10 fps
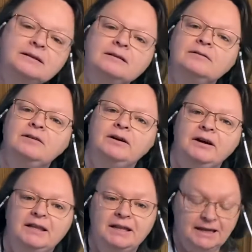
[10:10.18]
There
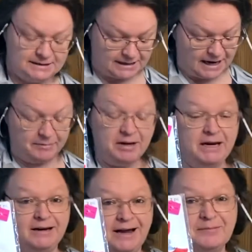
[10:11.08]
it is. I
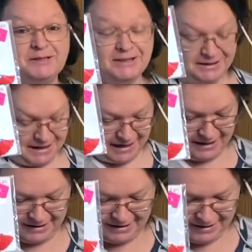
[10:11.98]
mean, I'm still digging.
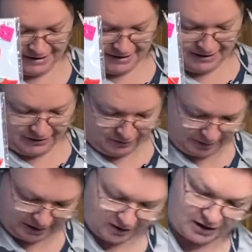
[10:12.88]
Oh
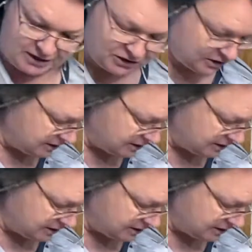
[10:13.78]
my gosh.